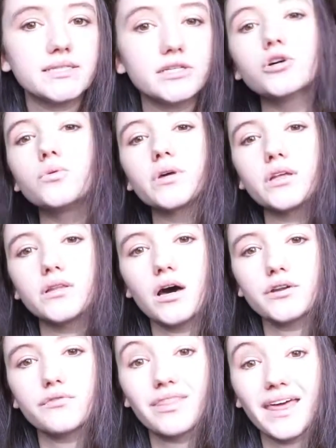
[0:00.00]
deal with a
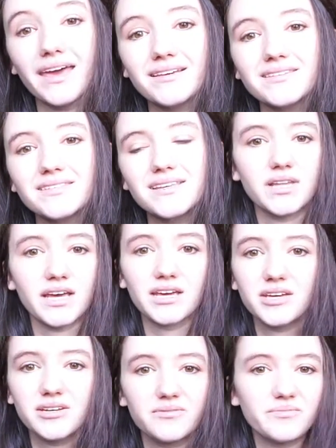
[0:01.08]
lot of things, like
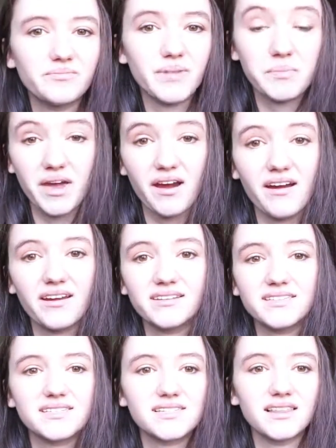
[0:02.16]
my
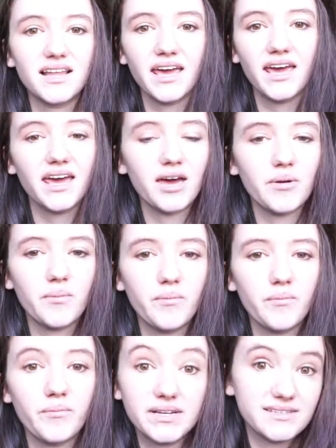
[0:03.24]
parents, like
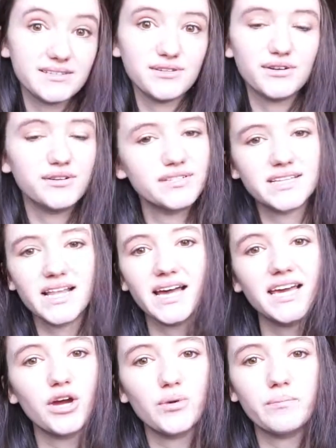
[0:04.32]
my sisters,
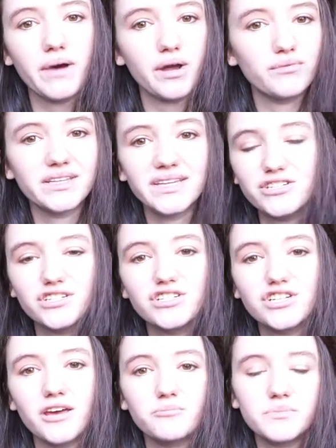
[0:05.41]
like my
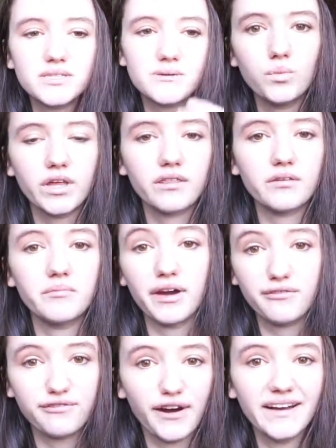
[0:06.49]
relationships with
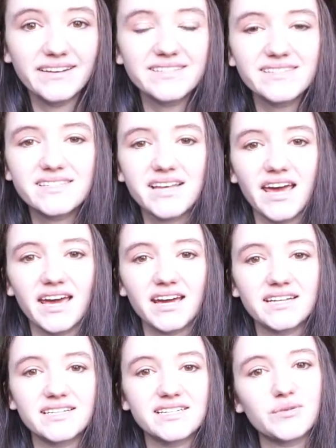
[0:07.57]
my friends
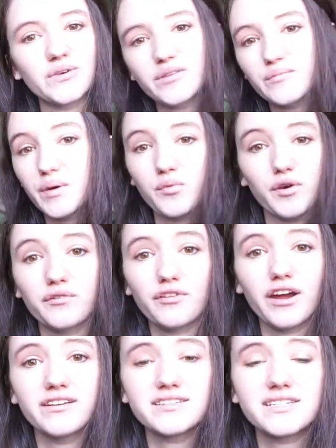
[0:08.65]
and with my
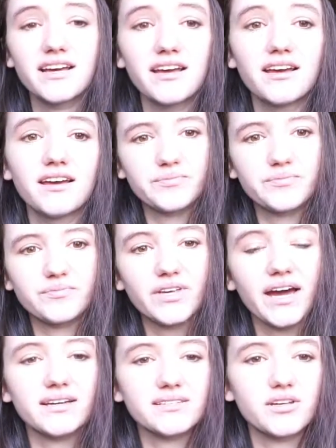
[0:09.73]
boyfriend.
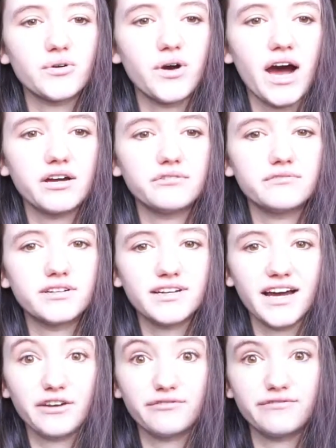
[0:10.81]
Yeah, so
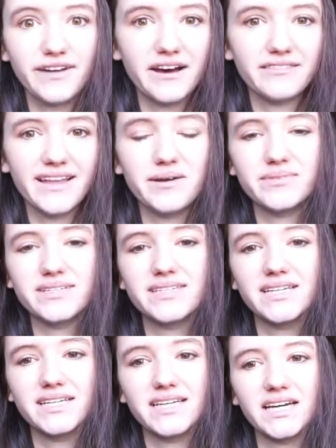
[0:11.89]
I've found that
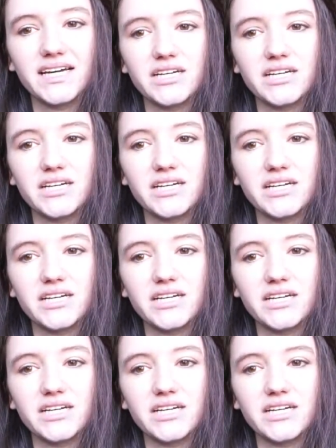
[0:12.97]
missing